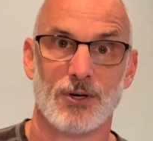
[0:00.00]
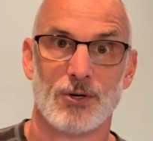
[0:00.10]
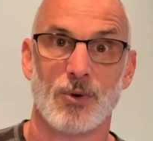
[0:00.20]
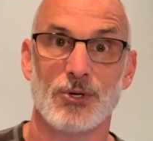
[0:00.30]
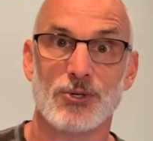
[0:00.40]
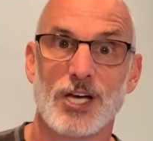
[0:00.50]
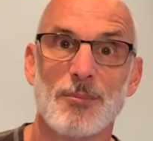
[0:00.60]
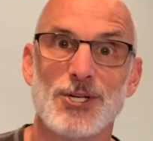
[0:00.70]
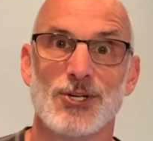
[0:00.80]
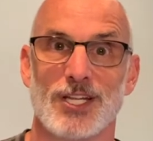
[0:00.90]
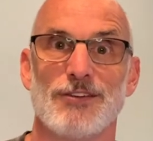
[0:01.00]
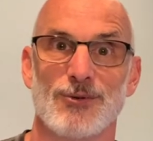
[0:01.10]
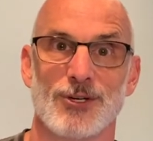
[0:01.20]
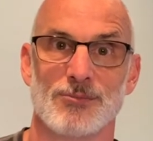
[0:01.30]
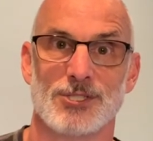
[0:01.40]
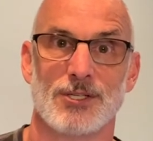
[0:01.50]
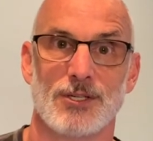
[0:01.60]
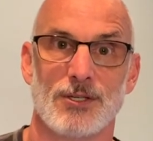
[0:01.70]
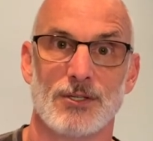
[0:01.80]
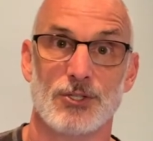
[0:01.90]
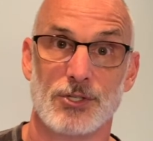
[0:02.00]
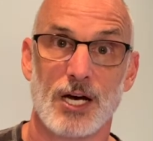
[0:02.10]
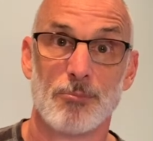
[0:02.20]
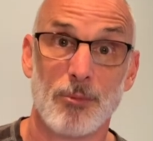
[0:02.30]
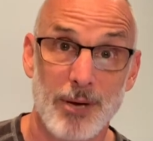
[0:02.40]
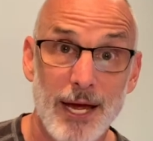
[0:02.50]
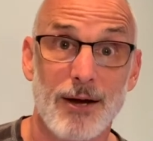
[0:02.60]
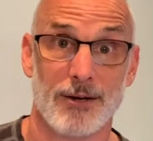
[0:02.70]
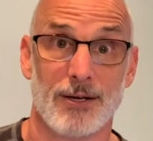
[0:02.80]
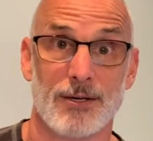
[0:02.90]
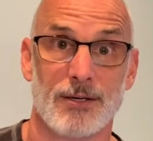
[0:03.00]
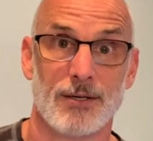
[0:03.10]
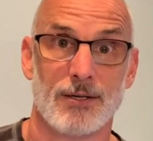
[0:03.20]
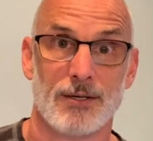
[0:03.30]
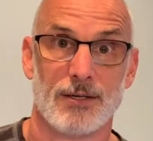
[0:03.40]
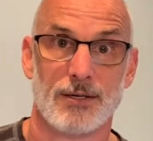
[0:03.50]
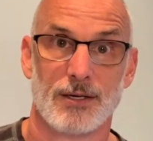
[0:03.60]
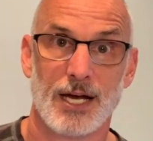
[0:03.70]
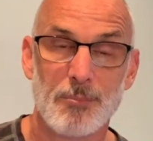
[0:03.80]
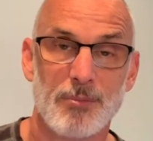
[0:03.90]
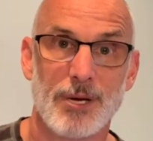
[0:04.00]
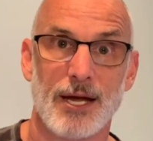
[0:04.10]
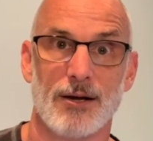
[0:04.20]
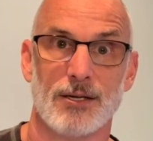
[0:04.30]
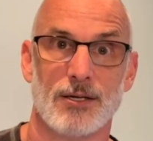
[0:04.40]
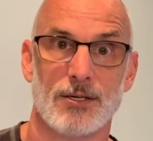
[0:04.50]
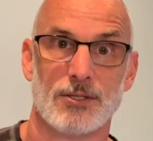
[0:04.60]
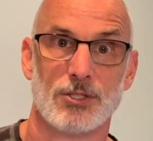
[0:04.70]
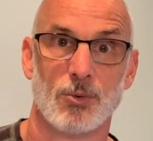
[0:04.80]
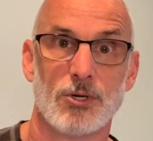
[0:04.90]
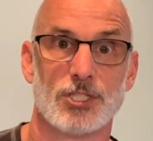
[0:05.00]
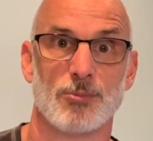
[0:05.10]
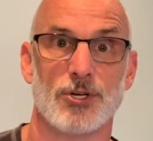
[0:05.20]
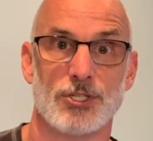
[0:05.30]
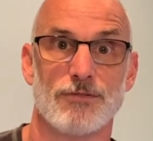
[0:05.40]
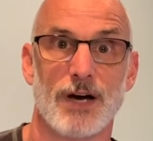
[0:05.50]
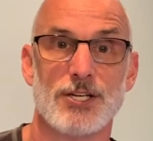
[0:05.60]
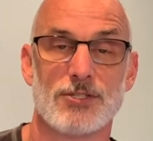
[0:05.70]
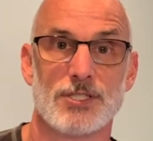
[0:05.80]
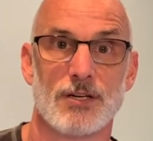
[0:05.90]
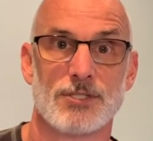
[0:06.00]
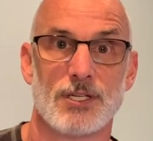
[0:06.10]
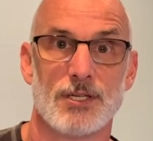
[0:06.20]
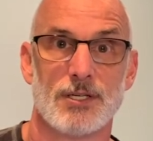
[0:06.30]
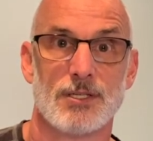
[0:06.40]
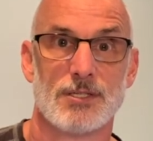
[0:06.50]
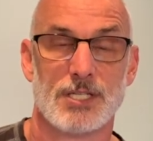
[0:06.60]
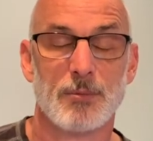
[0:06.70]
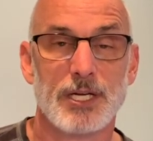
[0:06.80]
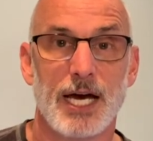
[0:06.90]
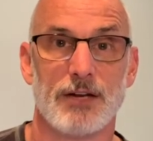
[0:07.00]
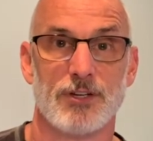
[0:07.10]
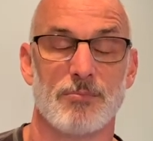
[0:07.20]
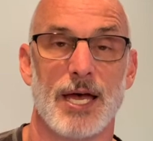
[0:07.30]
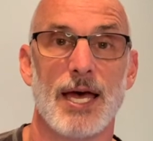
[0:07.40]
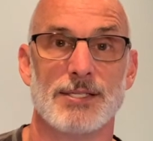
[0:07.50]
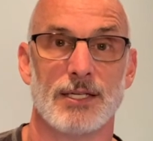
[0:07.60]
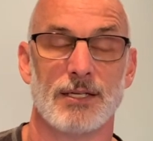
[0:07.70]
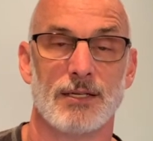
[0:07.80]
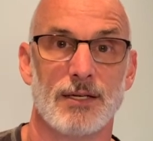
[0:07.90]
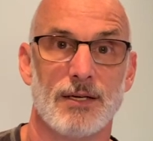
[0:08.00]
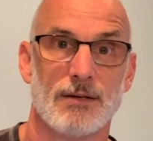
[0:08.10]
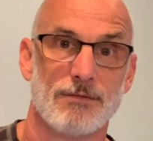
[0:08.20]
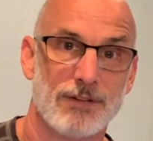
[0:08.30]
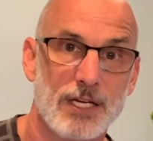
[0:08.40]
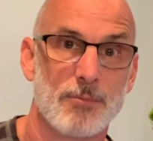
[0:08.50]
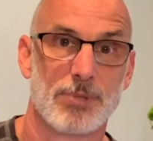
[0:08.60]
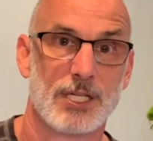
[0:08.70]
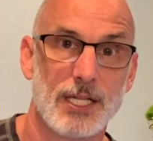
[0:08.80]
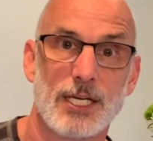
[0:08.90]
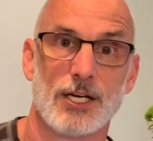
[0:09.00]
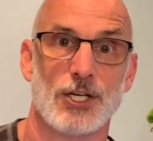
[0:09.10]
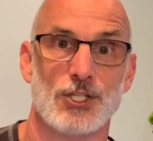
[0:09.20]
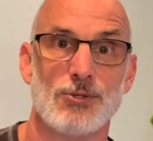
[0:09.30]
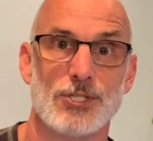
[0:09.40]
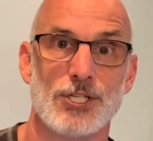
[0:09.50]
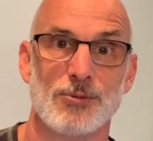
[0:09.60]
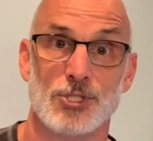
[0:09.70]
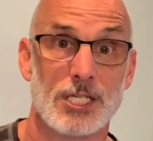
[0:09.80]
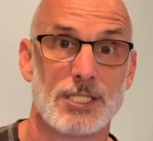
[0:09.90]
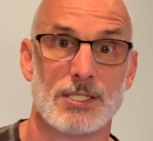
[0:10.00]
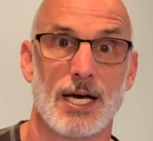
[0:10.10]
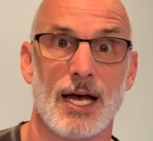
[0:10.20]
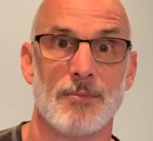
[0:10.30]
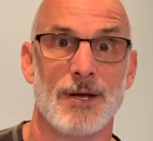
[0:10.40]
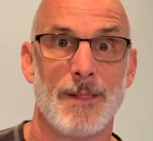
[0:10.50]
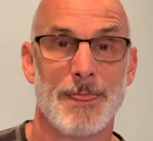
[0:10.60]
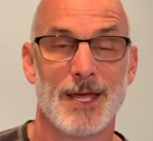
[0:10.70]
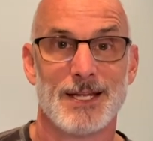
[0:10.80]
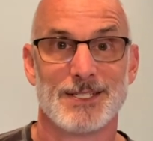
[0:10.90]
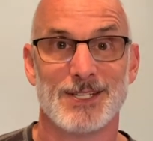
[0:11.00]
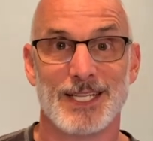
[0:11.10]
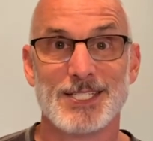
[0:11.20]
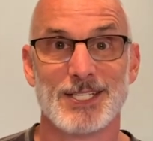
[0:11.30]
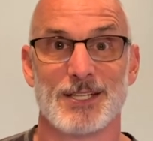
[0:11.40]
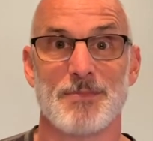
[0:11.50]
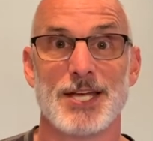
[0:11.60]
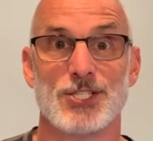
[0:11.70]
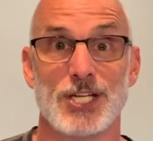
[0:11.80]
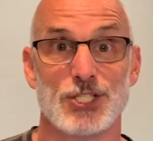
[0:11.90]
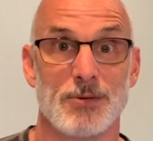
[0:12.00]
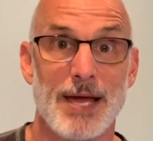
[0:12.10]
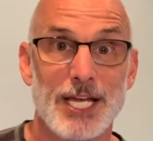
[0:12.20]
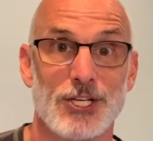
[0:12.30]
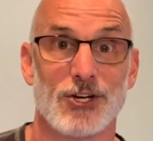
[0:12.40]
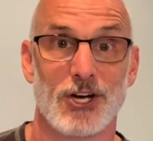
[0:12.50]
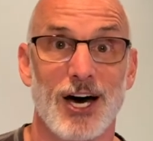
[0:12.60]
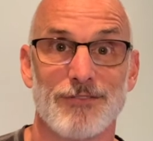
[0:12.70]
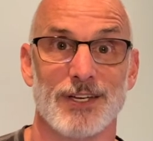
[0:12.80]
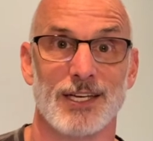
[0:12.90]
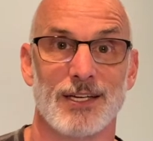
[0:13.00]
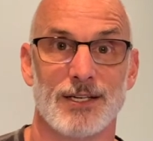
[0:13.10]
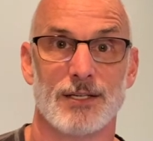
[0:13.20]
When you come into your living rooms, do you come prepared? Come prepared to worship, or do you find yourselves stumbling out of your beds and clicking on YouTube just in time to listen to the message as you're making your coffee?